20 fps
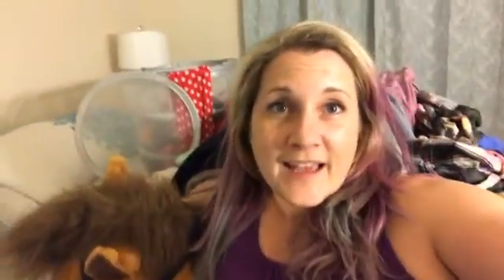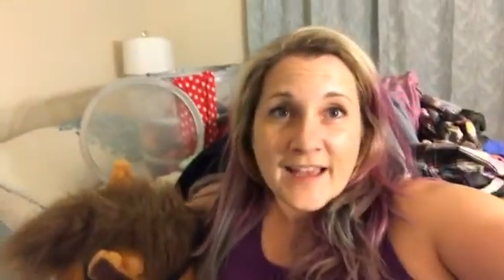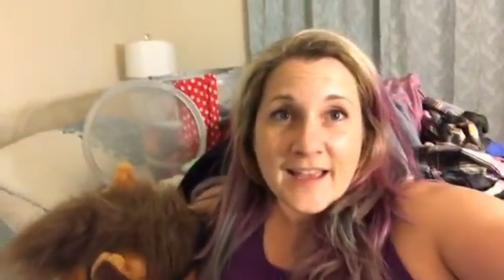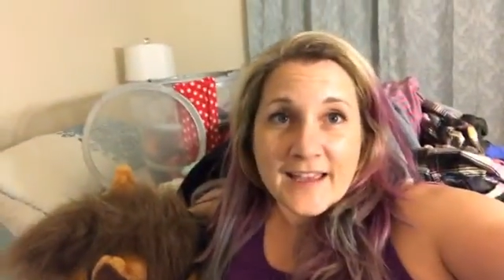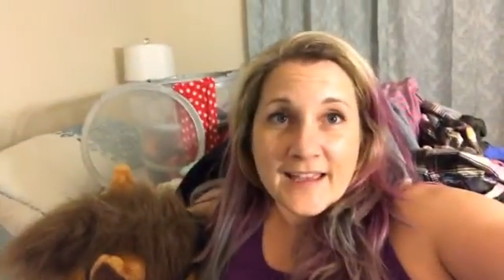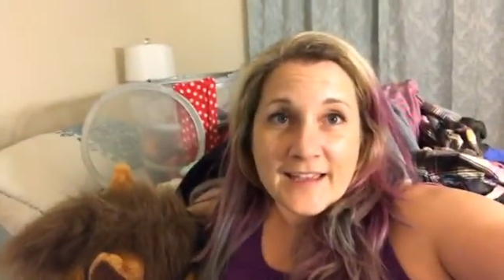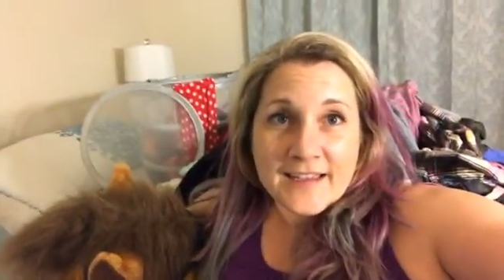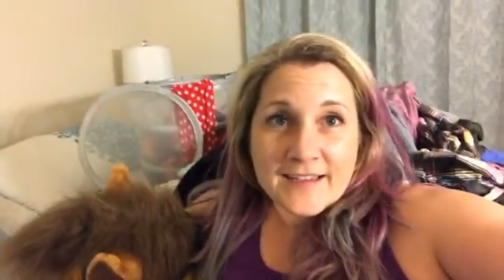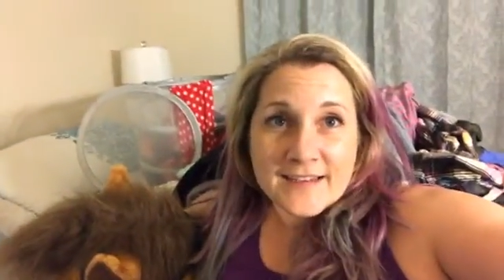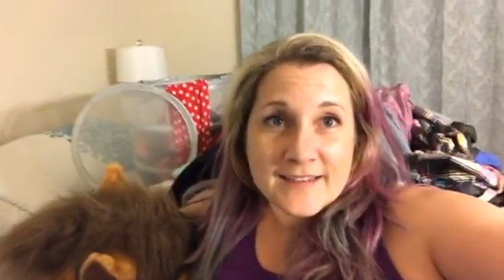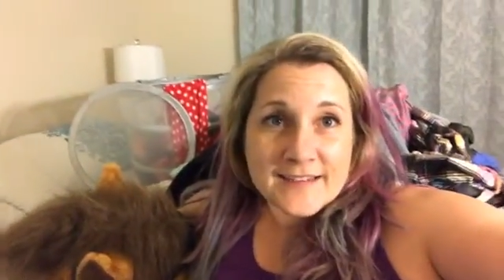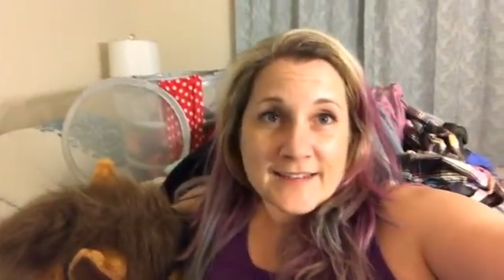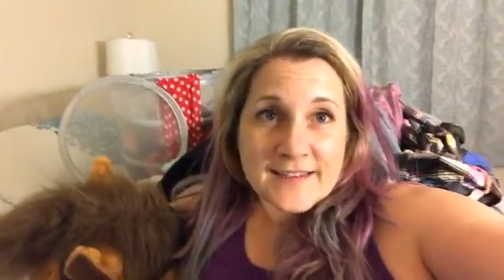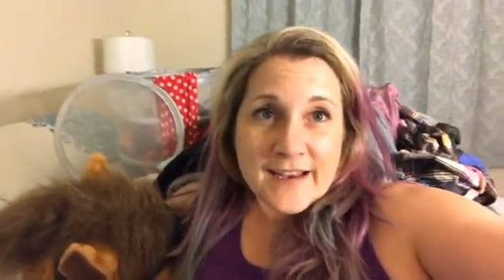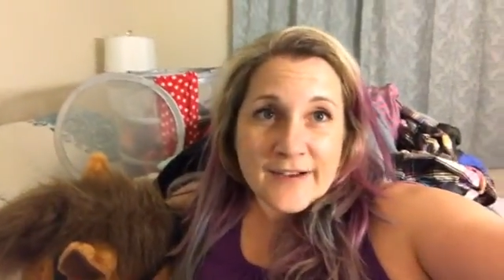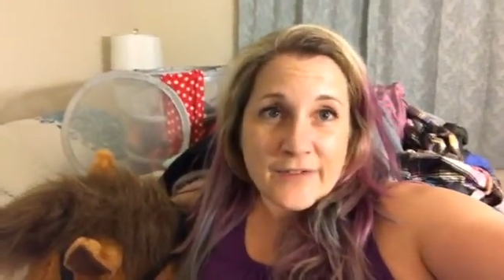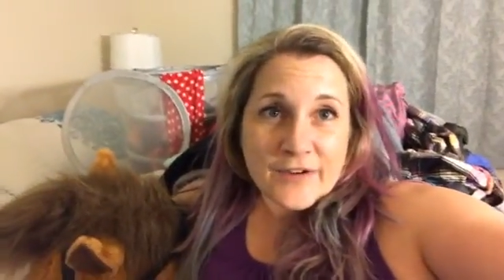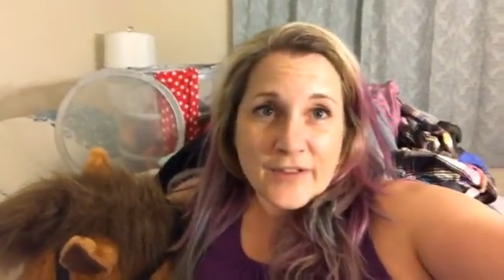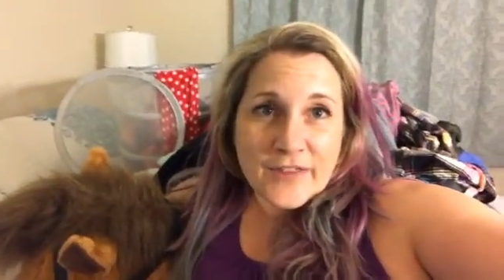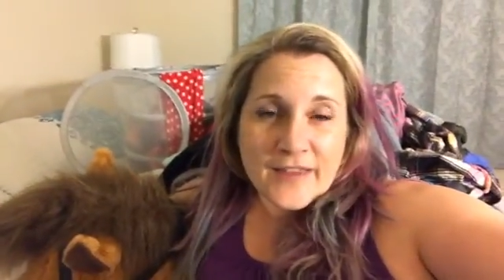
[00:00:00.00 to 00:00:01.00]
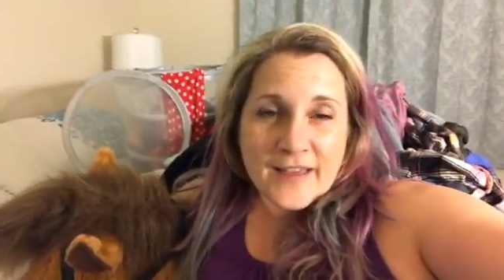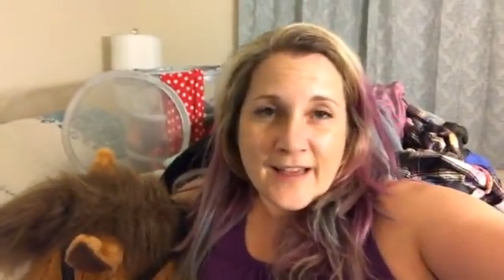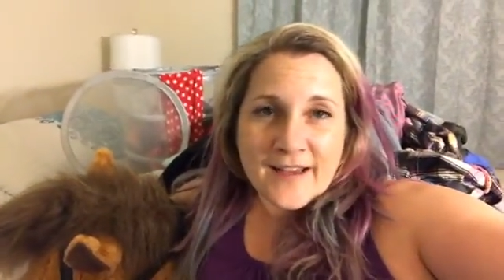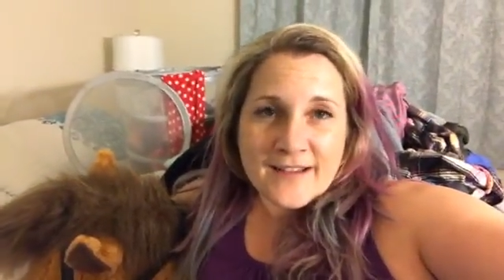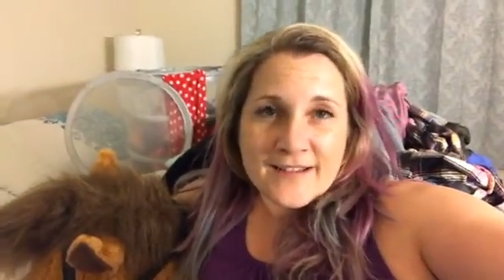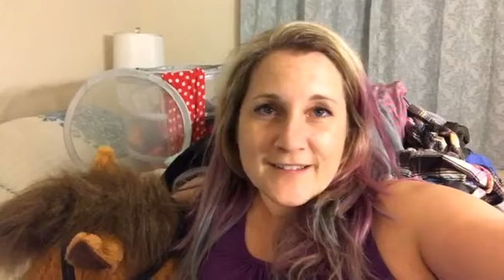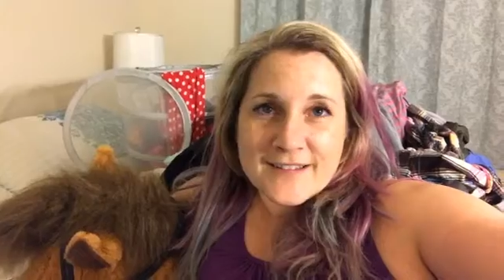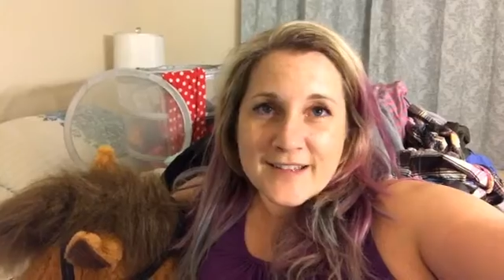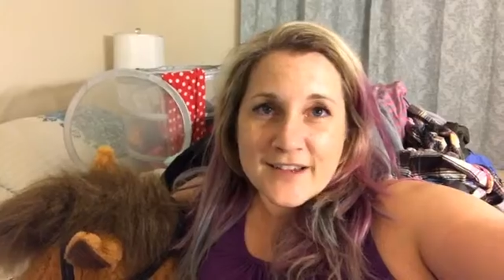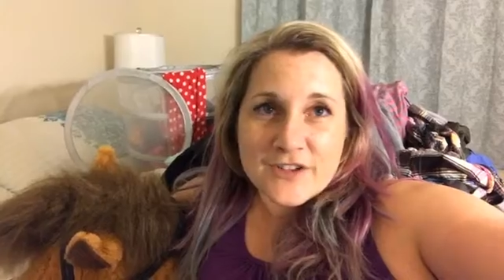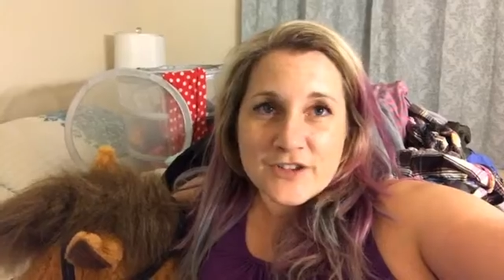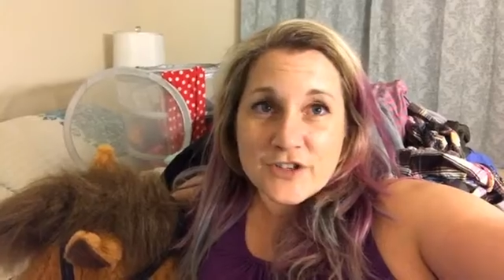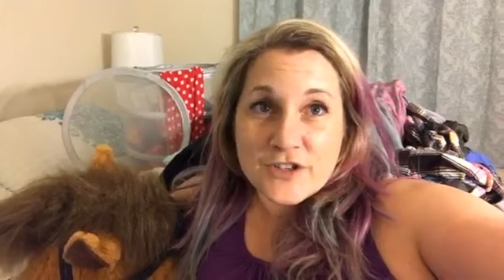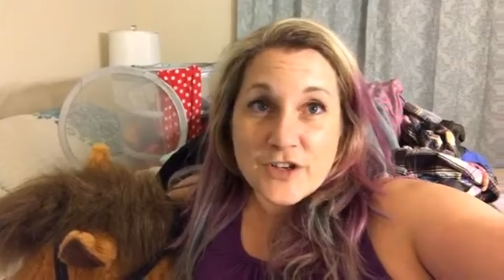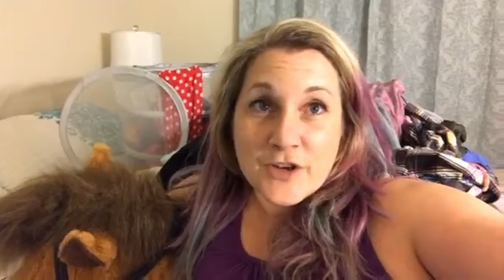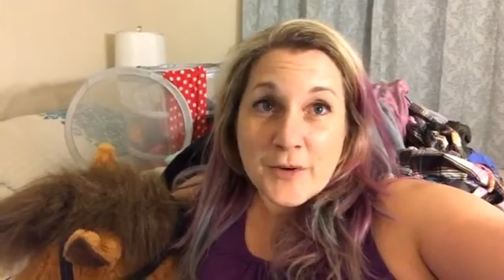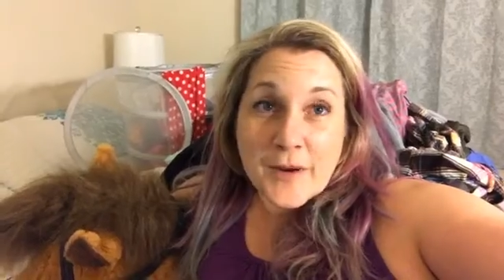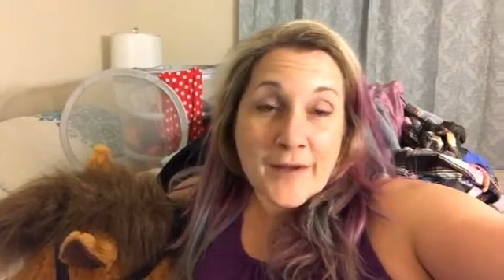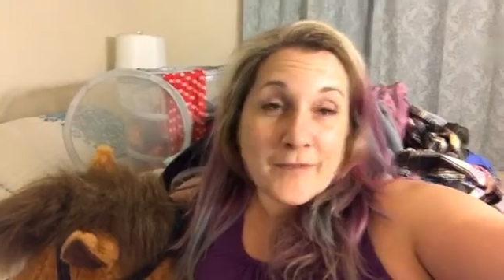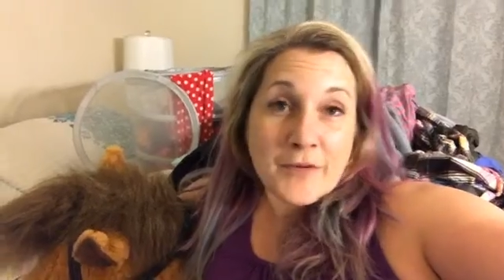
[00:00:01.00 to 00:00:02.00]
and everything else because
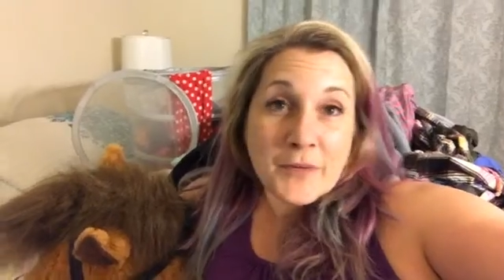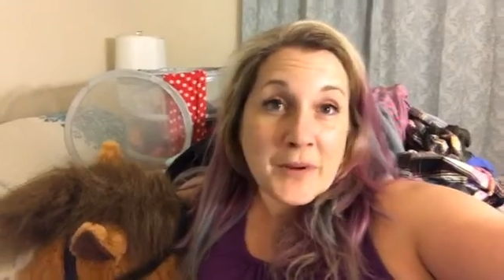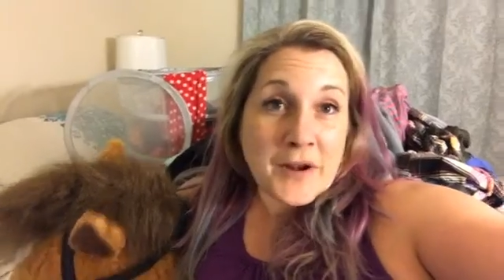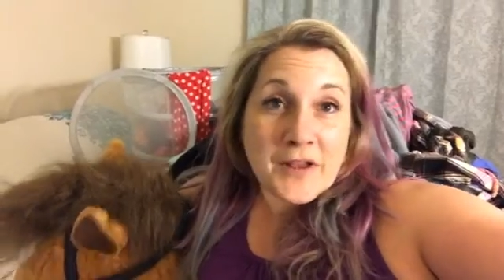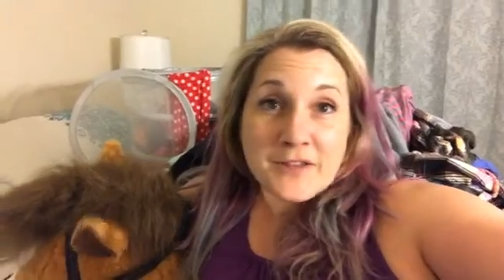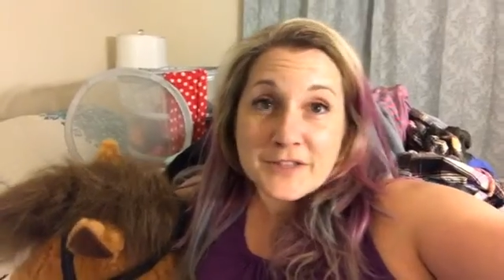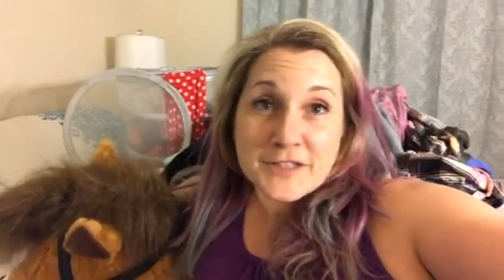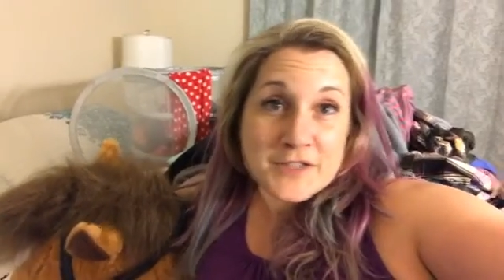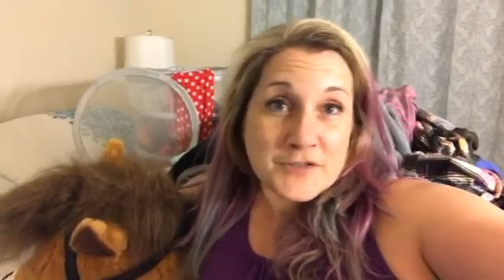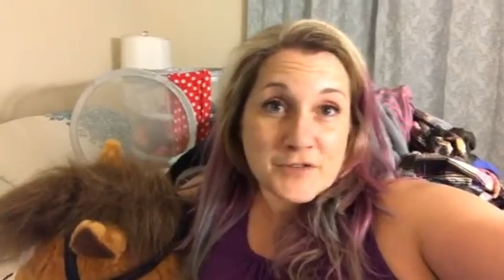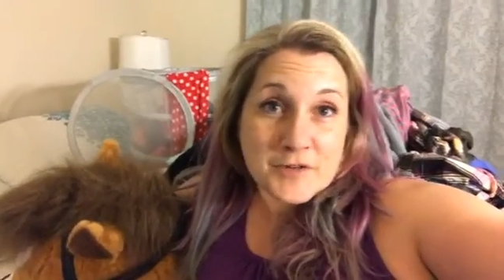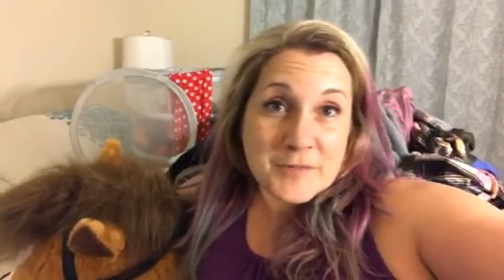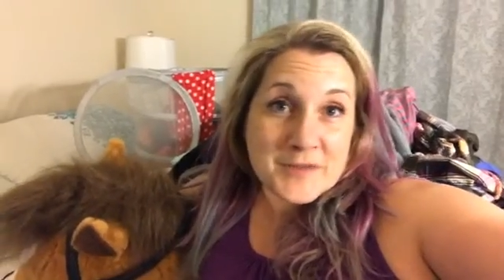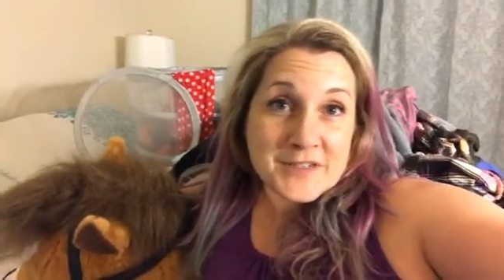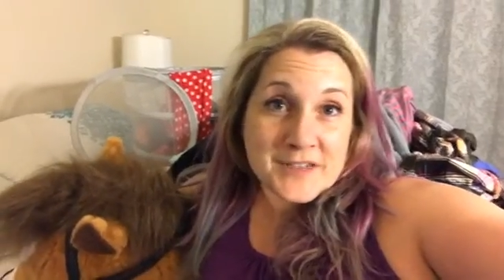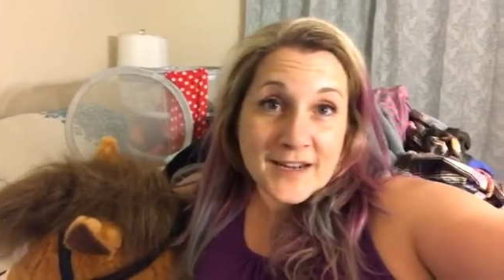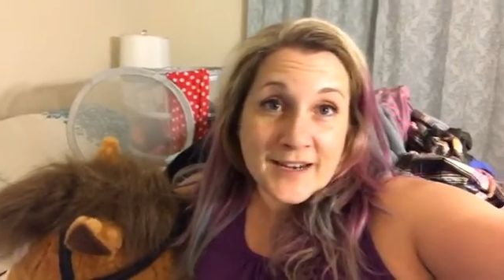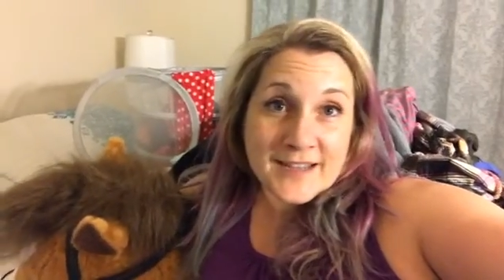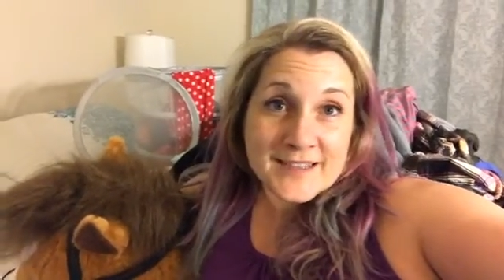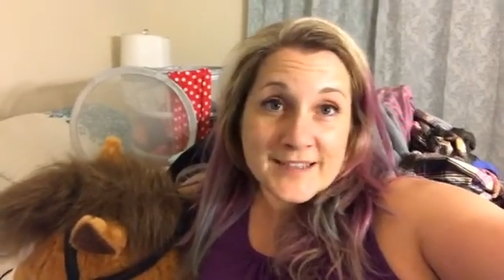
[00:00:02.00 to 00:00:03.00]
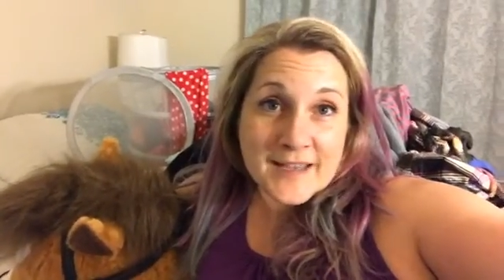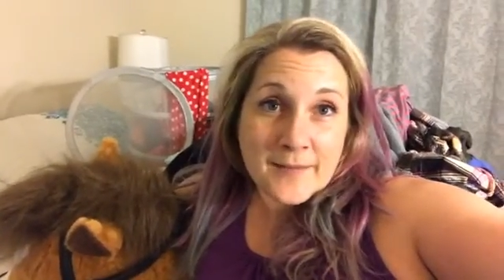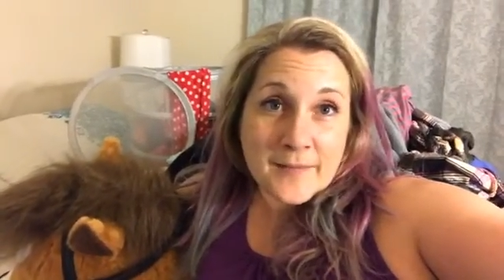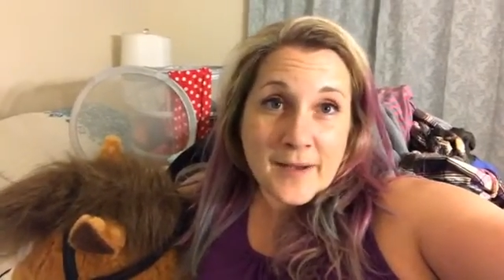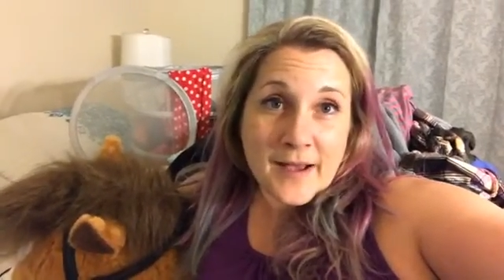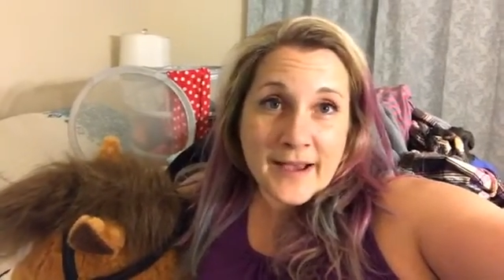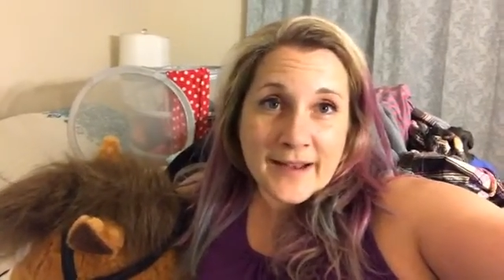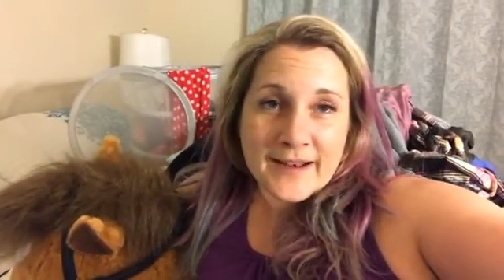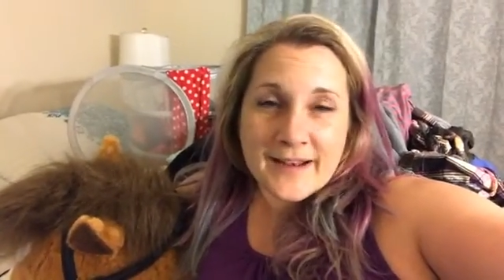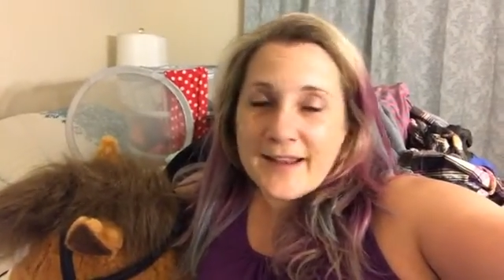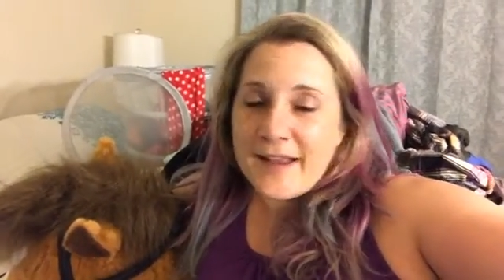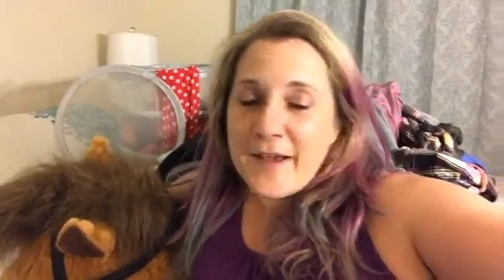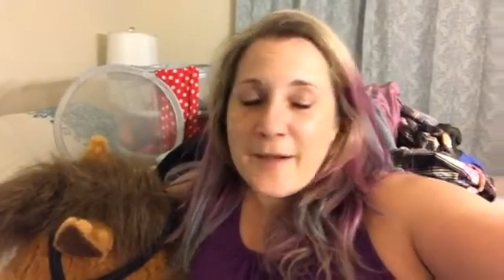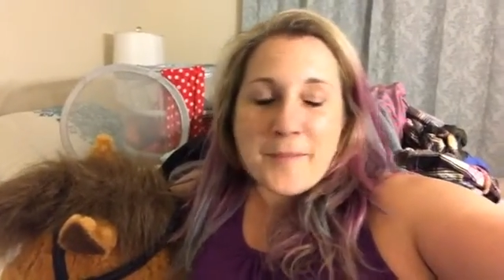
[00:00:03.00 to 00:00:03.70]
everyone else's room is done except mine.